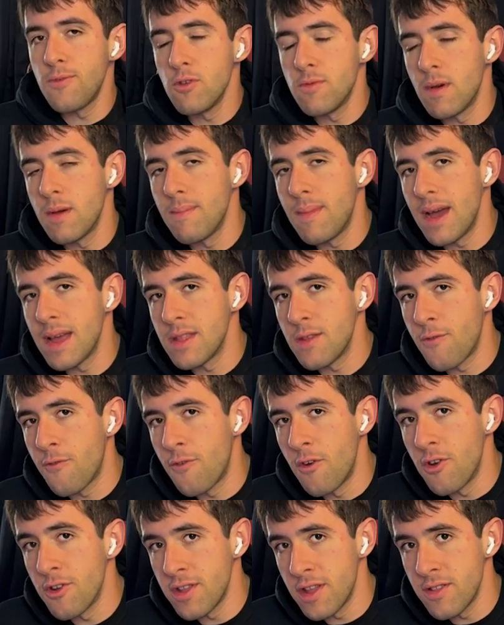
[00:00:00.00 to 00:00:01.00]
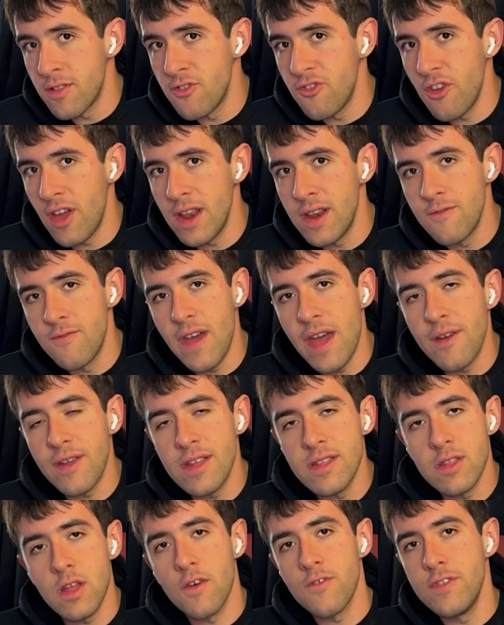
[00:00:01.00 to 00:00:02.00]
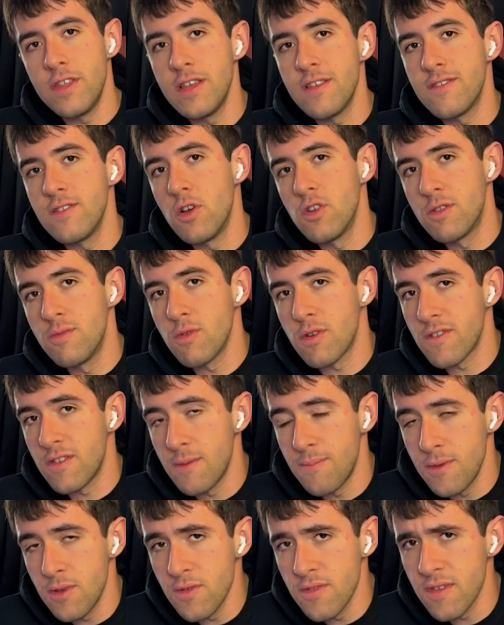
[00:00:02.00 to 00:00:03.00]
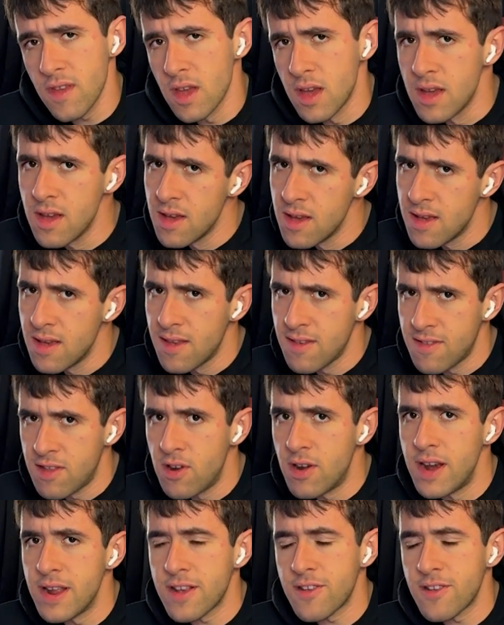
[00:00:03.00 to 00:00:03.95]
P U by buying the thirteenth gen variant of these notebook C P Us, still on